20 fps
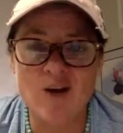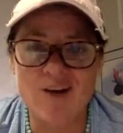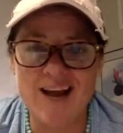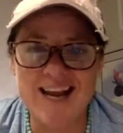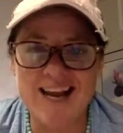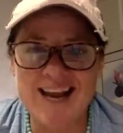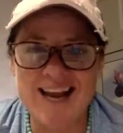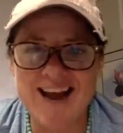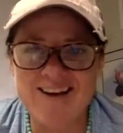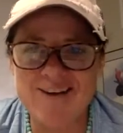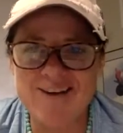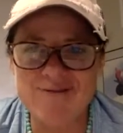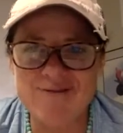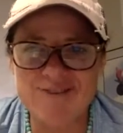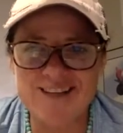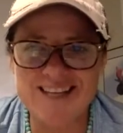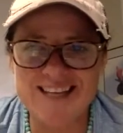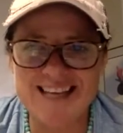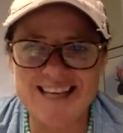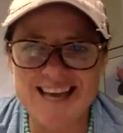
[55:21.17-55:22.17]
Right now
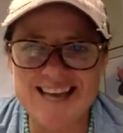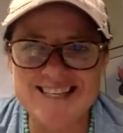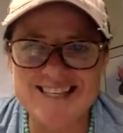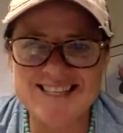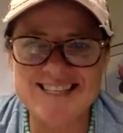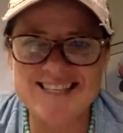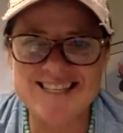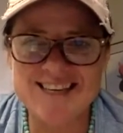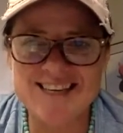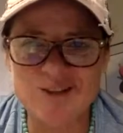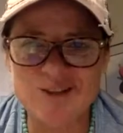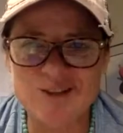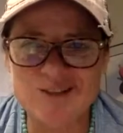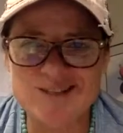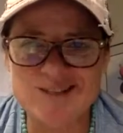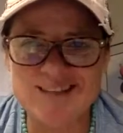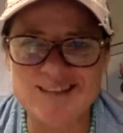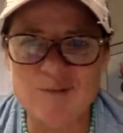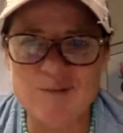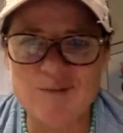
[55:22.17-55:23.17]
I'm feeling it as
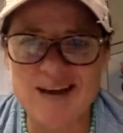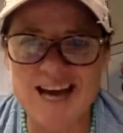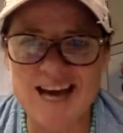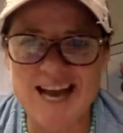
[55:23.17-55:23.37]
tickles in